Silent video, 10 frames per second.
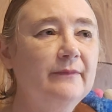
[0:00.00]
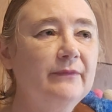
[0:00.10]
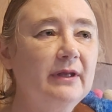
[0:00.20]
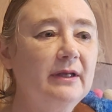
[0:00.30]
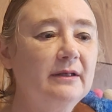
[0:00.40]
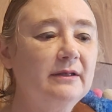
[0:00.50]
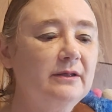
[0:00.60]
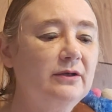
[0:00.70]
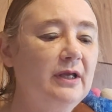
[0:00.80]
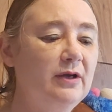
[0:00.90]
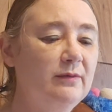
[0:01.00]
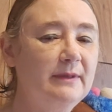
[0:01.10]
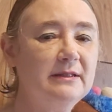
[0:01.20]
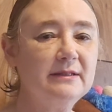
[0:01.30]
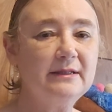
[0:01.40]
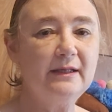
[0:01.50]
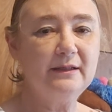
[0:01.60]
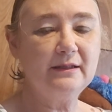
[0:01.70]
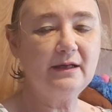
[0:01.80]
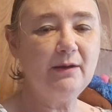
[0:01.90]
that Naomi
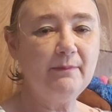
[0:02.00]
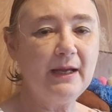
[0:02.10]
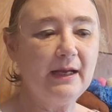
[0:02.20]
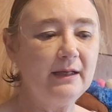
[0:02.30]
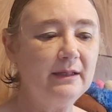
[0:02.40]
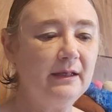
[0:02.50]
decided to come back.